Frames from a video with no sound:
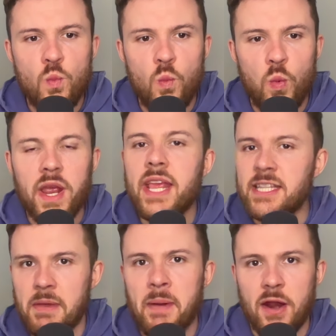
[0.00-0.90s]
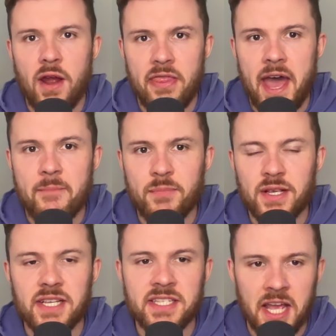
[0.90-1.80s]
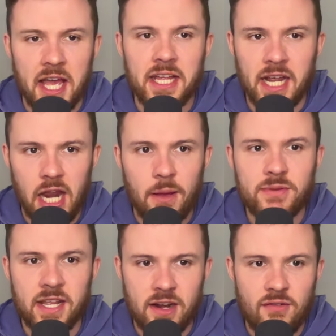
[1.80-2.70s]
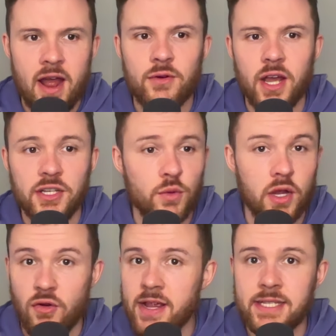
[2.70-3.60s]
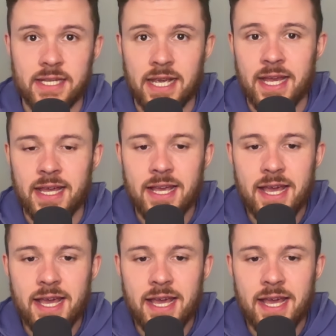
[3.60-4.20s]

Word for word: We need to be better at that because there's certain clubs in and around us who are great at it.